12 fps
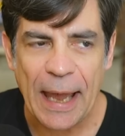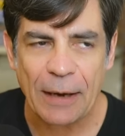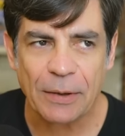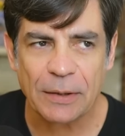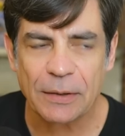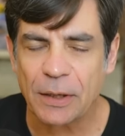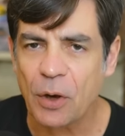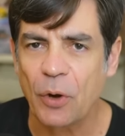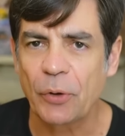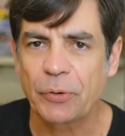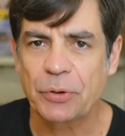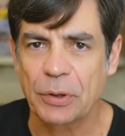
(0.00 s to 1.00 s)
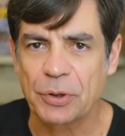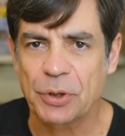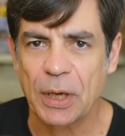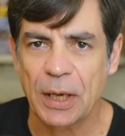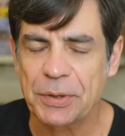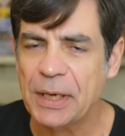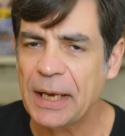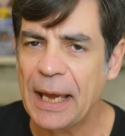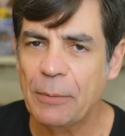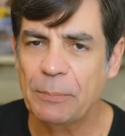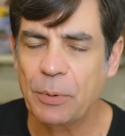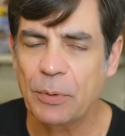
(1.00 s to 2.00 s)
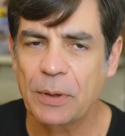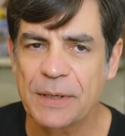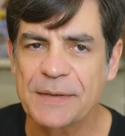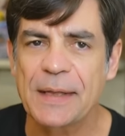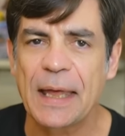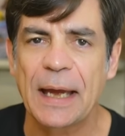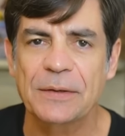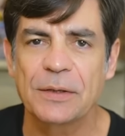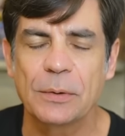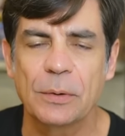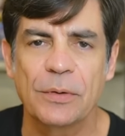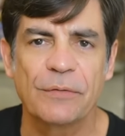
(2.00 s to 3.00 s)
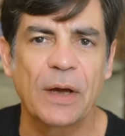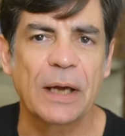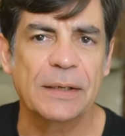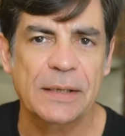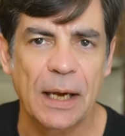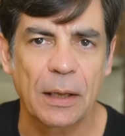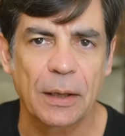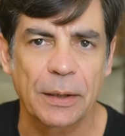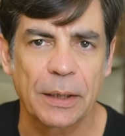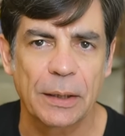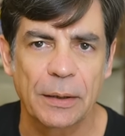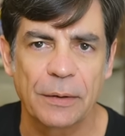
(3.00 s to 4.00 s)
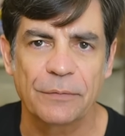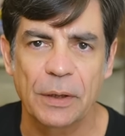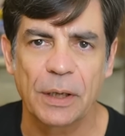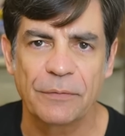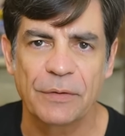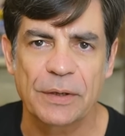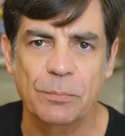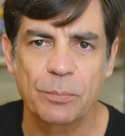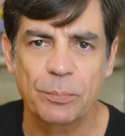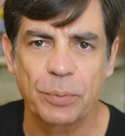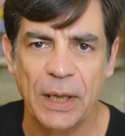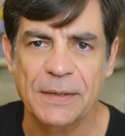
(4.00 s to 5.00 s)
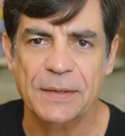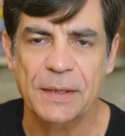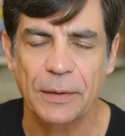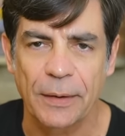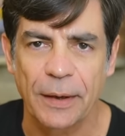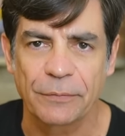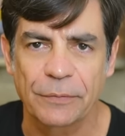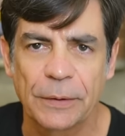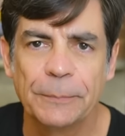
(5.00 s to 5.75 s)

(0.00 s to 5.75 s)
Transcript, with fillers: How did the culture change, and how important is that to the vitality of, of a place to live?